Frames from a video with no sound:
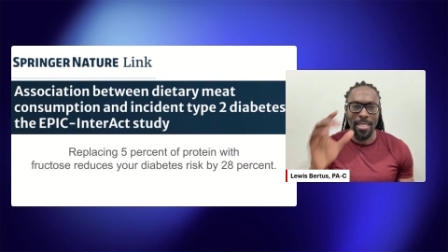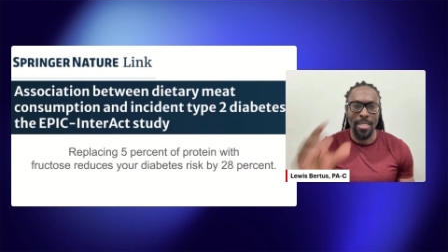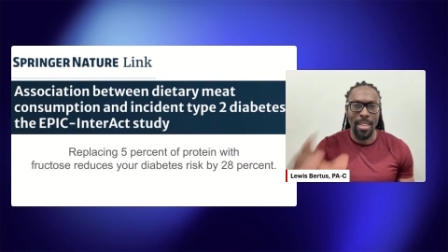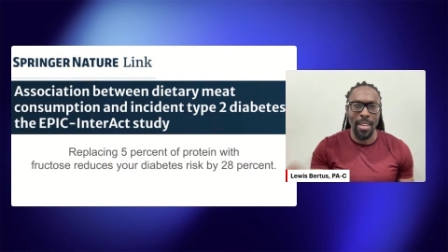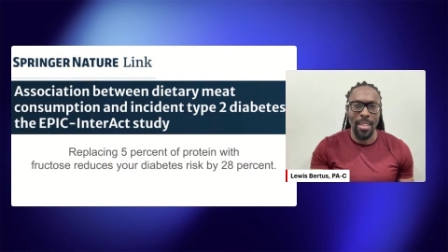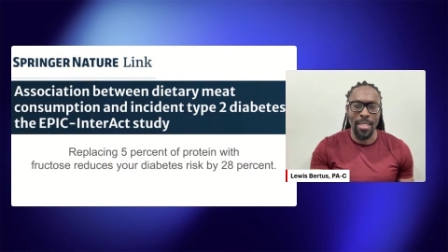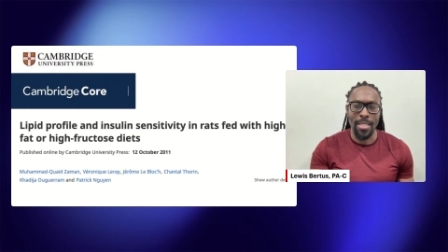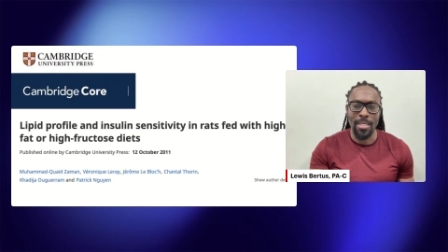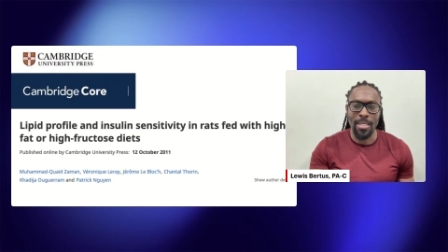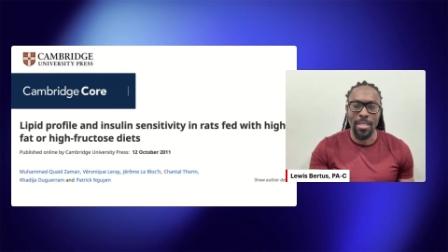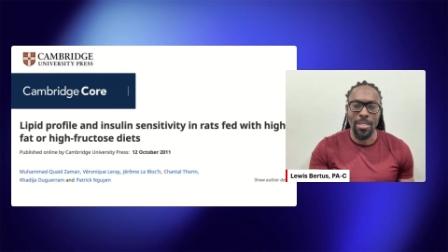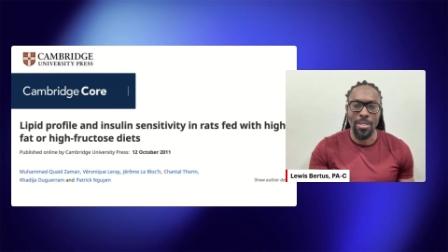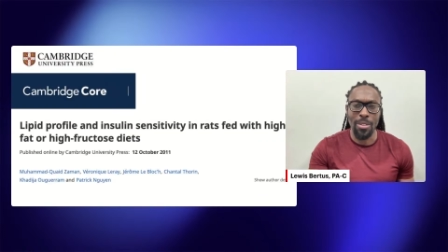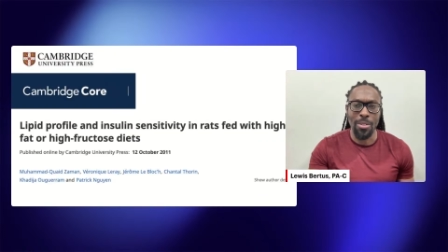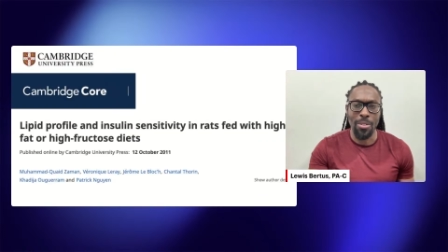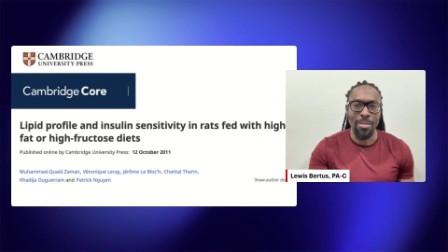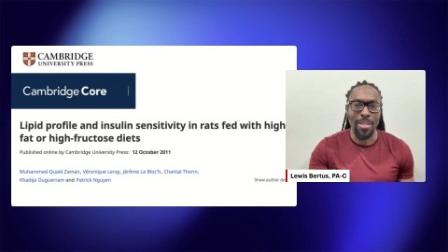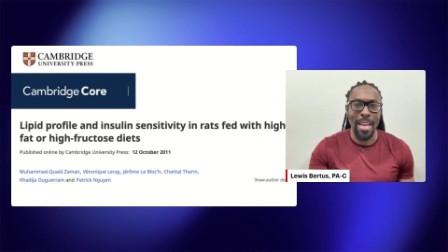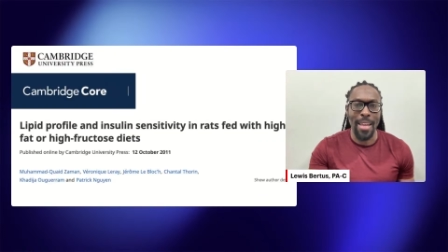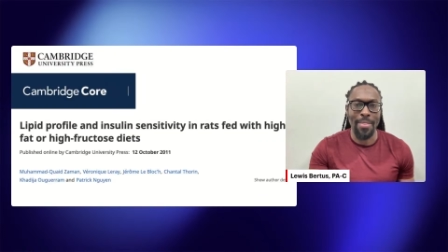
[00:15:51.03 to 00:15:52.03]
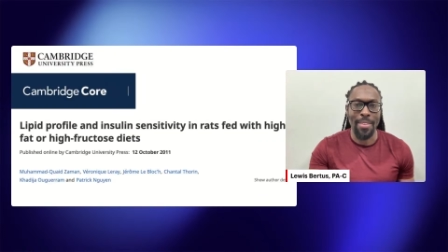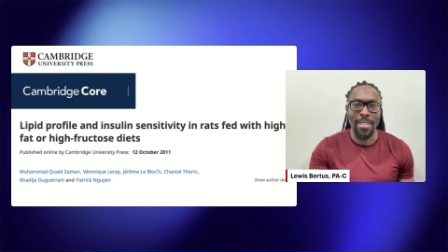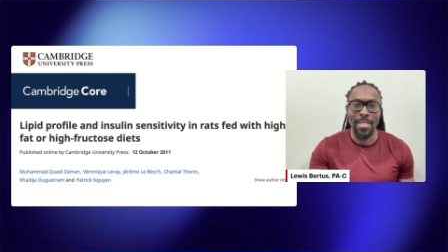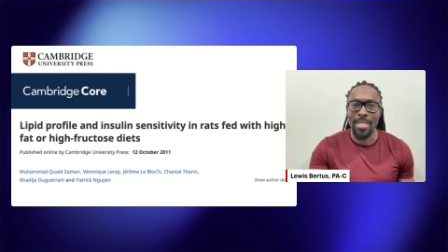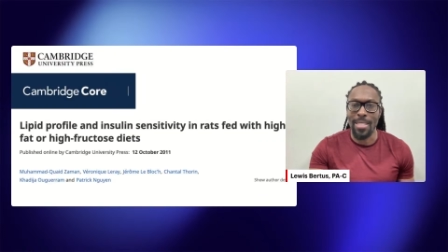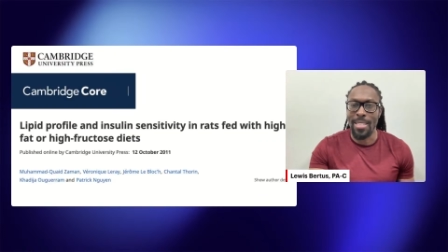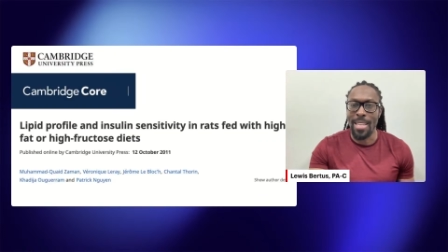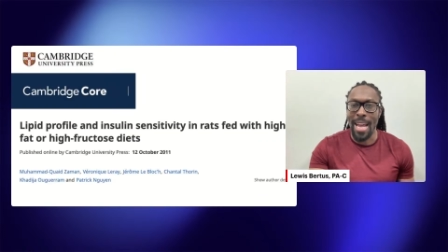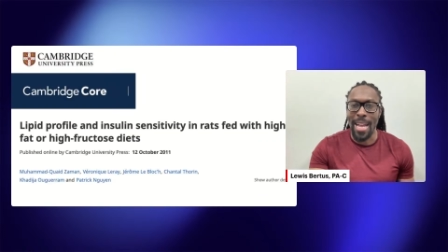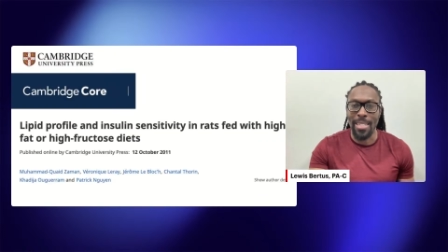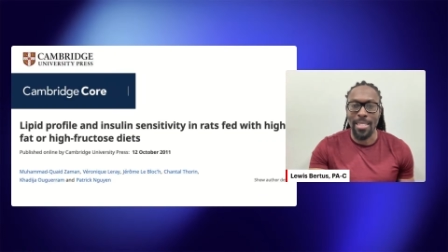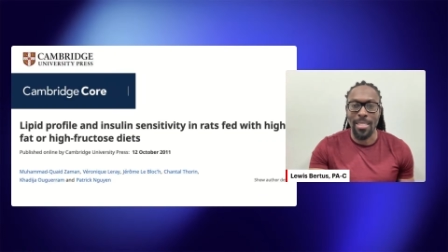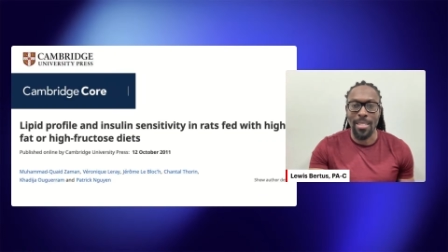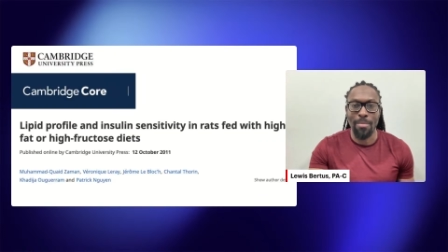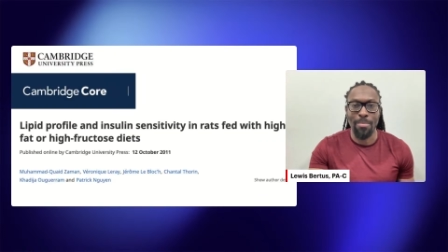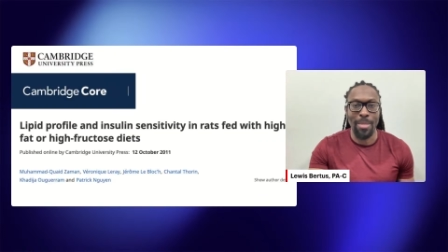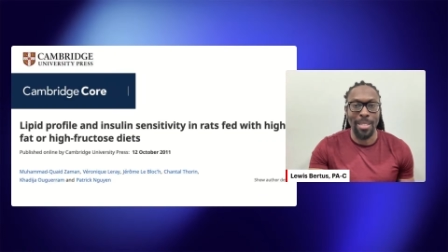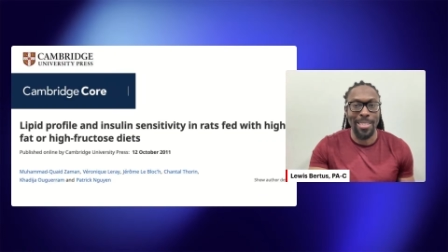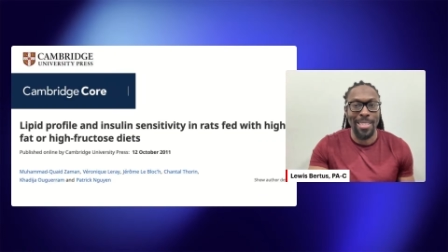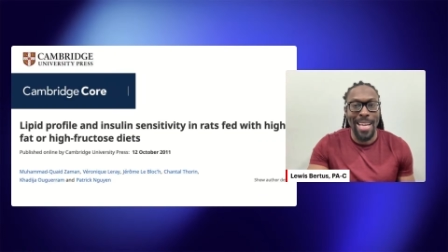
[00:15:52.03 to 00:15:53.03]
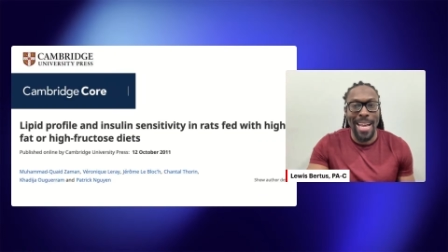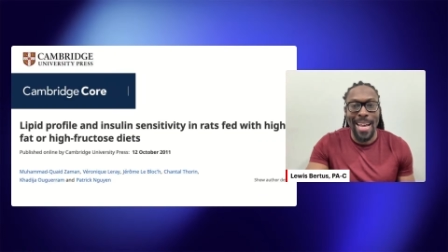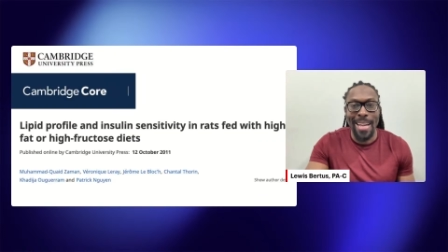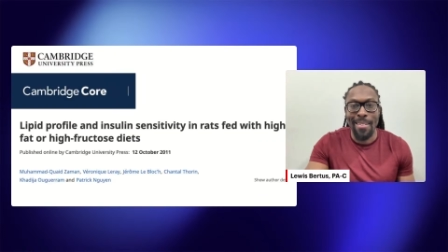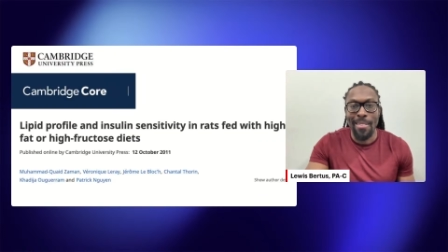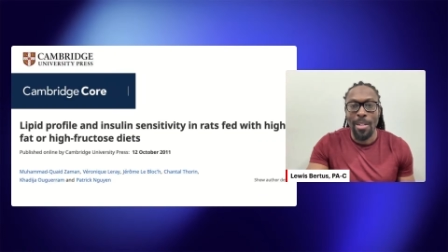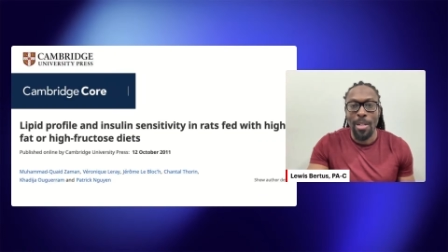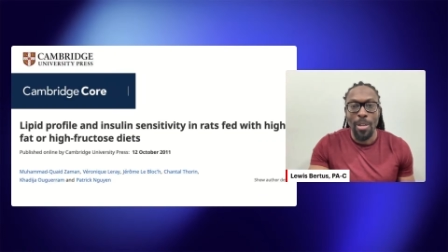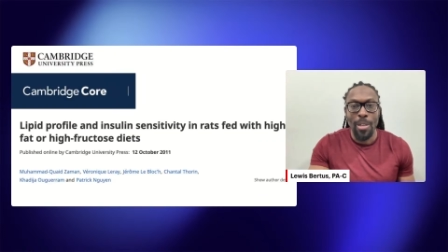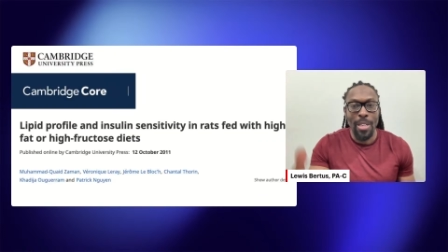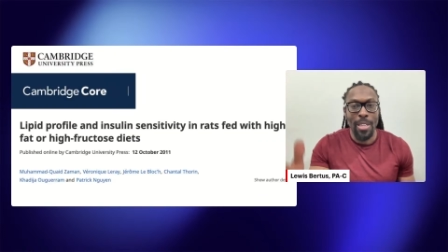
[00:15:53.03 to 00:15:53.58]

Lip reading: studies to show you that this is not something that